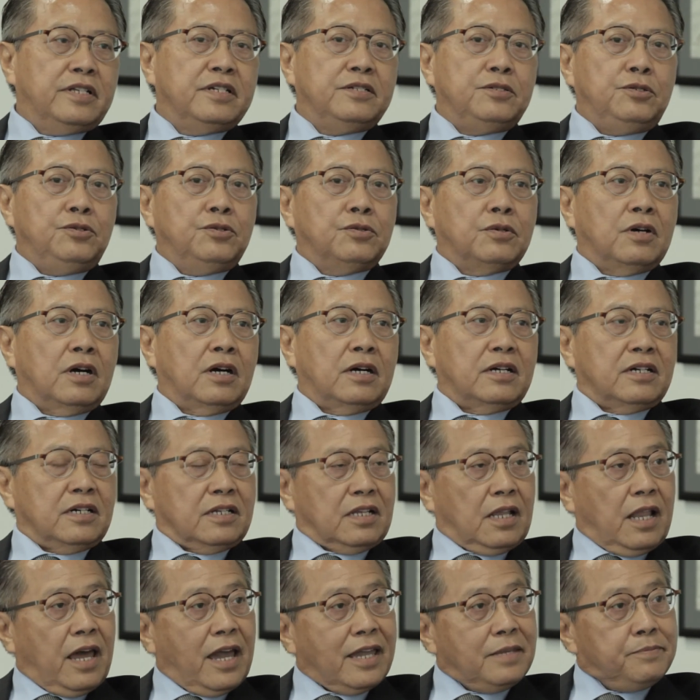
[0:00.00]
you are a
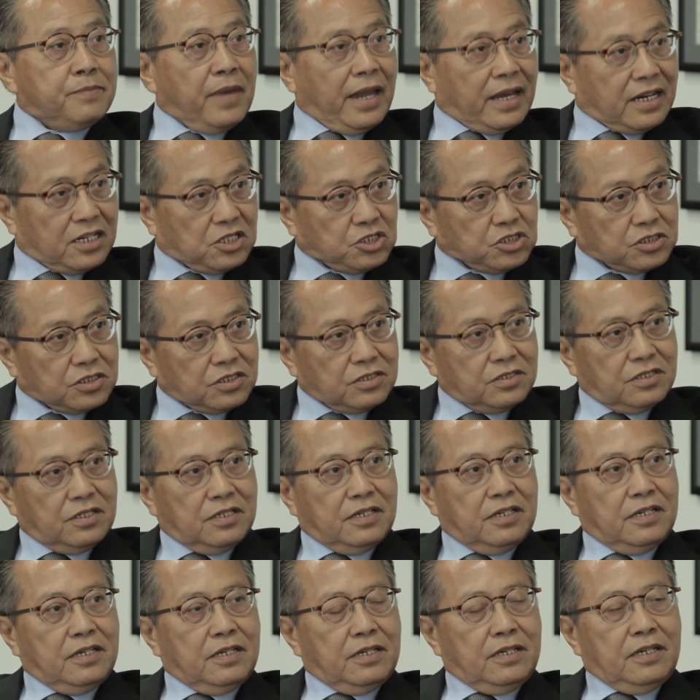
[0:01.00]
line manager,
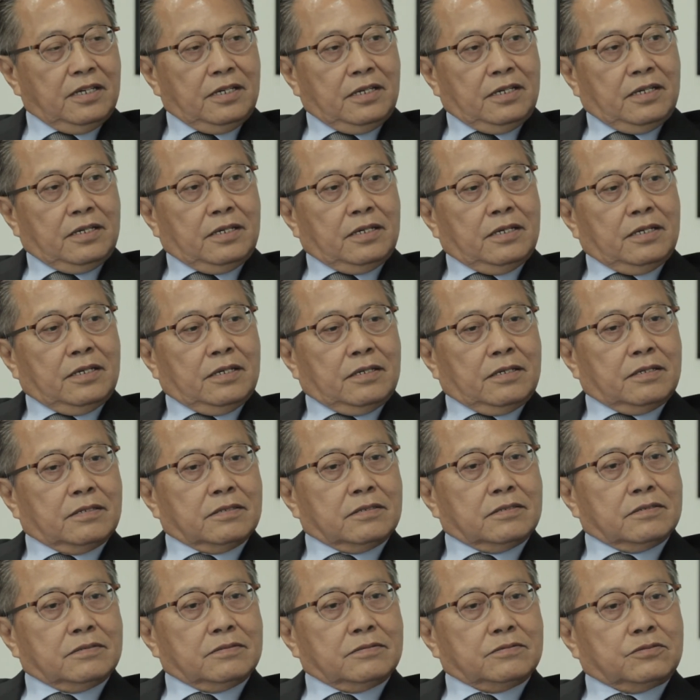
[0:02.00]

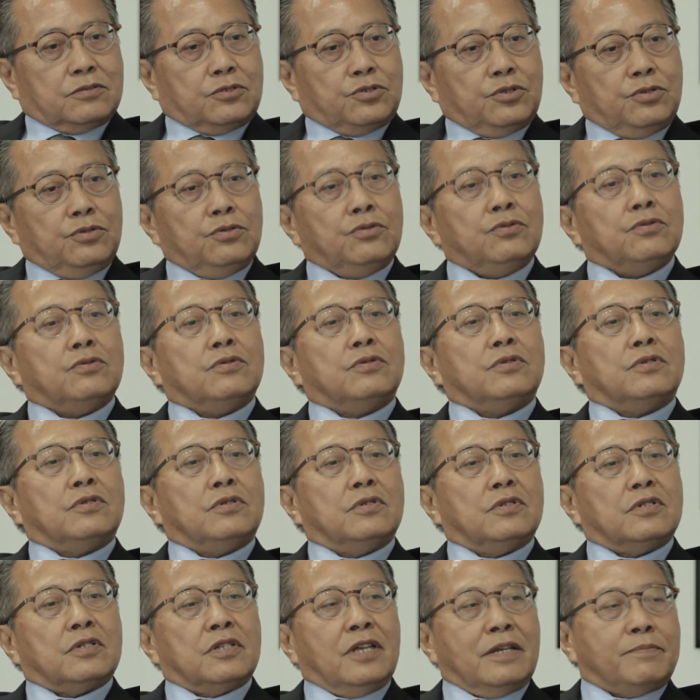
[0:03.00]
to
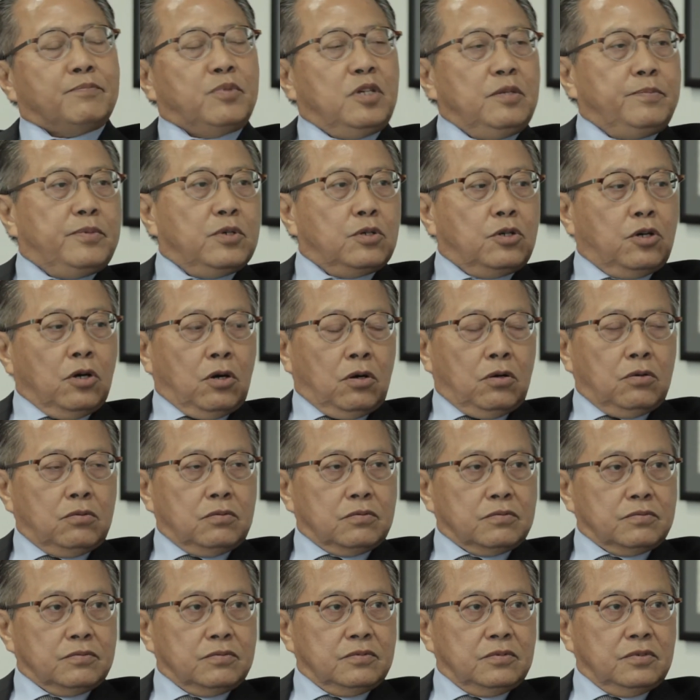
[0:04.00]
let people go
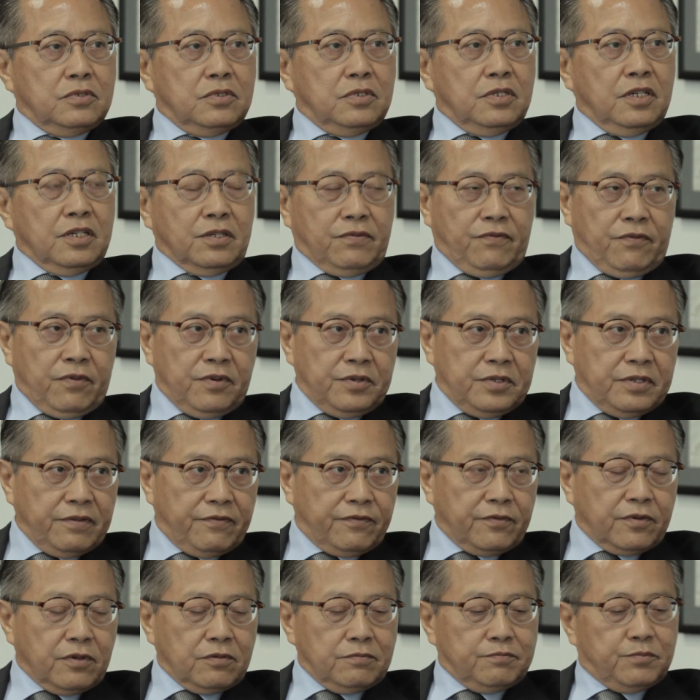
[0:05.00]
is very
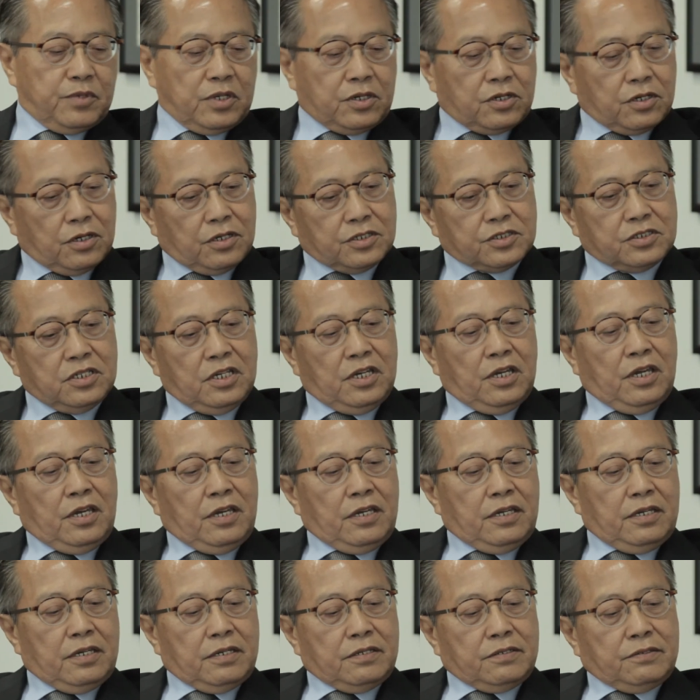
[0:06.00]
difficult because
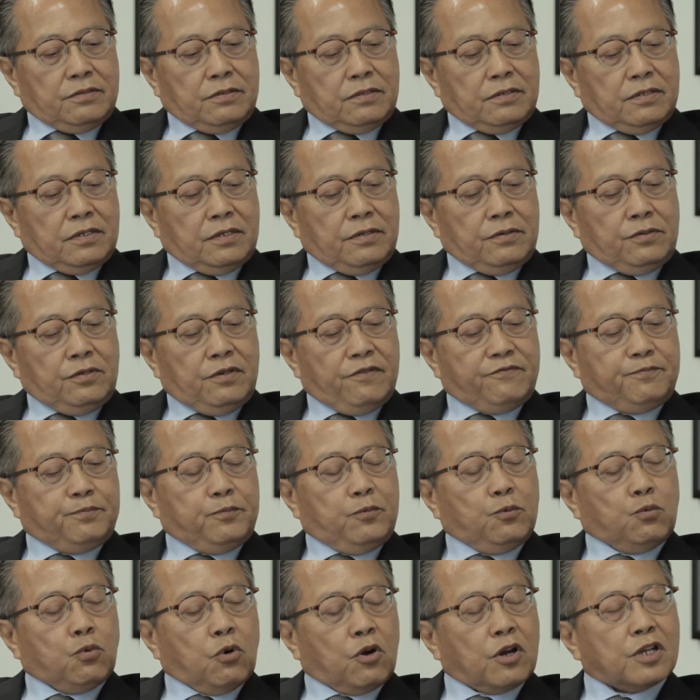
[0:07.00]
you've
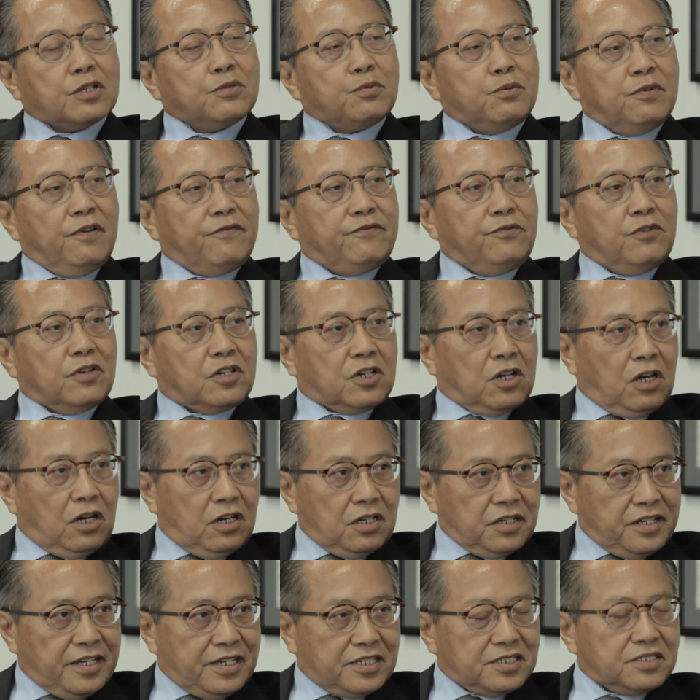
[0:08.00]
worked with your
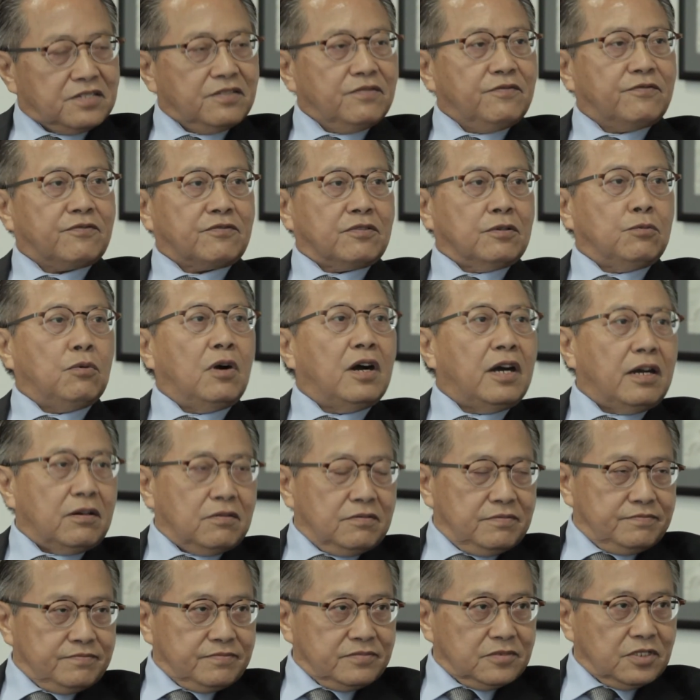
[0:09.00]
colleagues for a while,
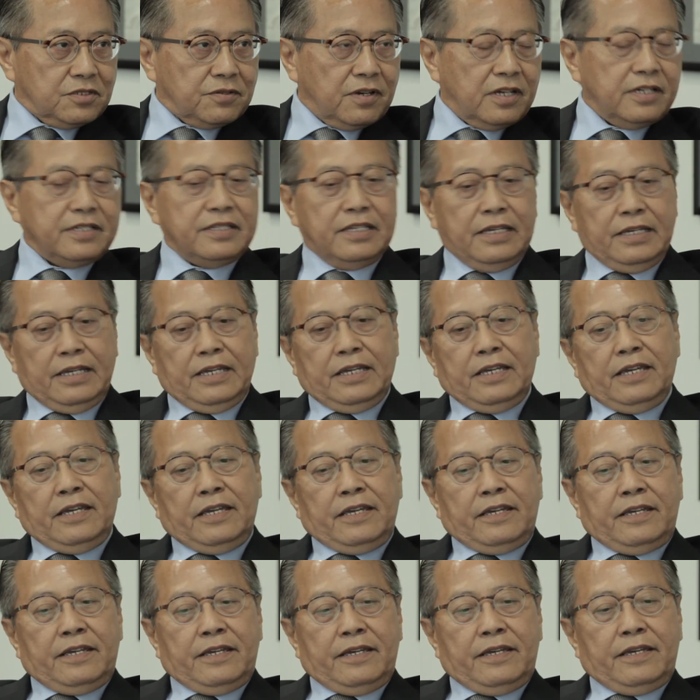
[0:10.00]
all right?
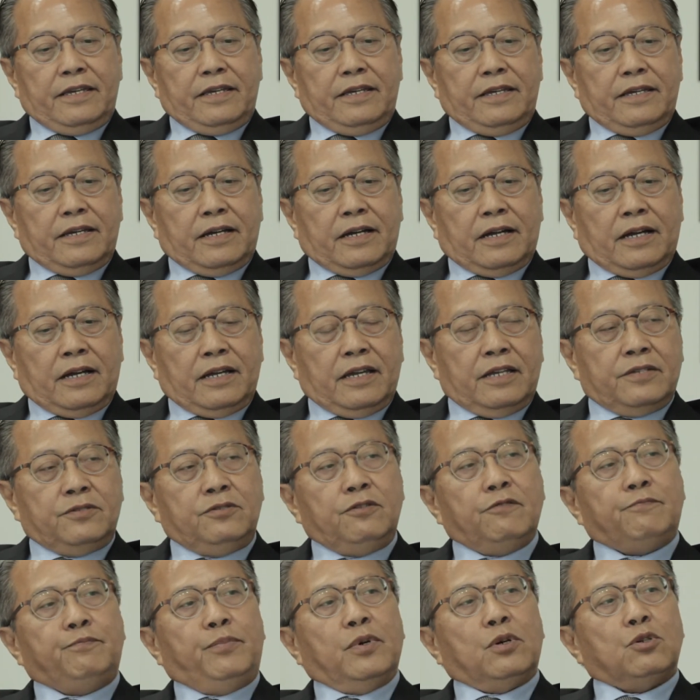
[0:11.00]
And
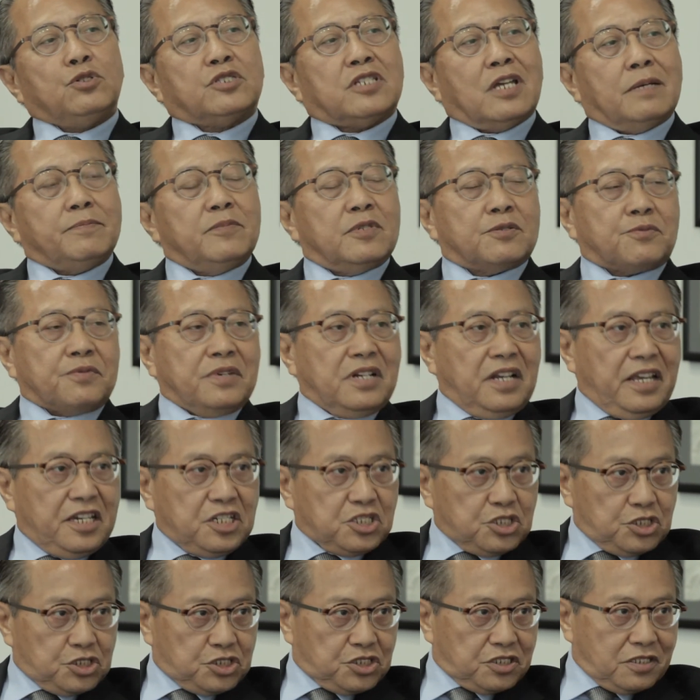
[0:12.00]
you built up a
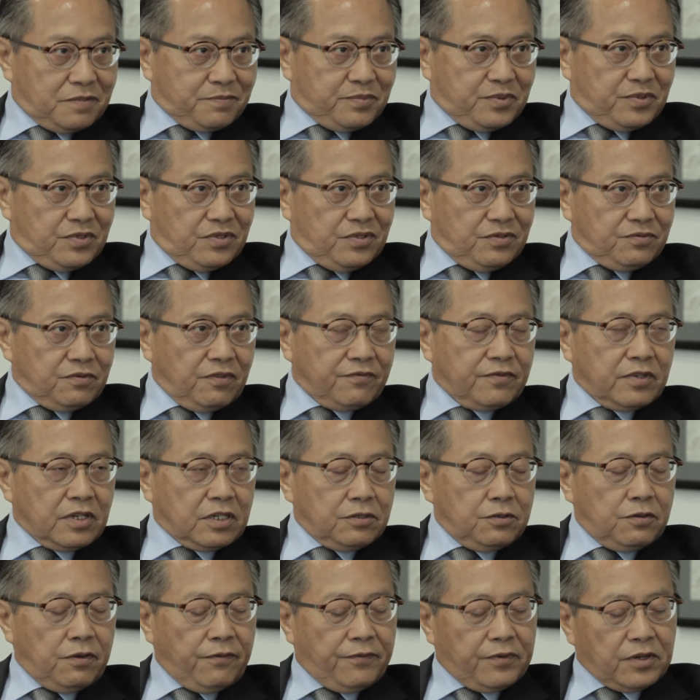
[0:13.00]
relationship with
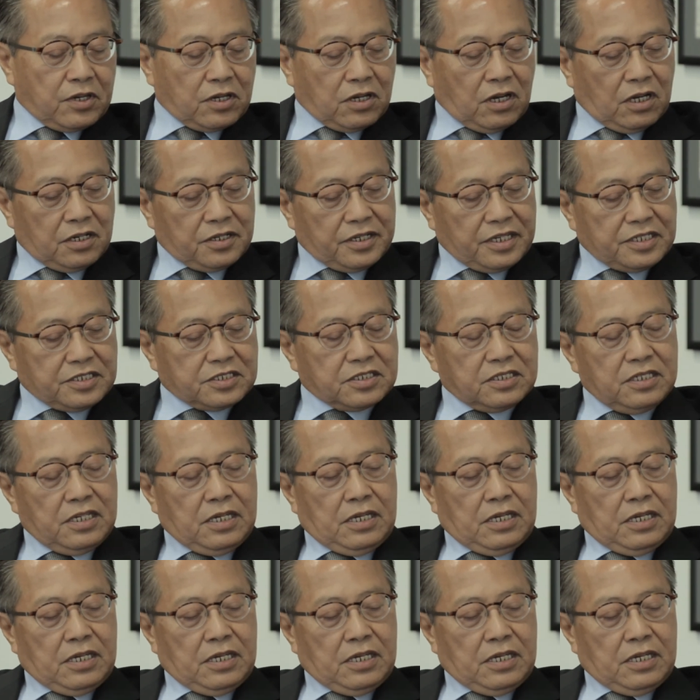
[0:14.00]
your colleagues.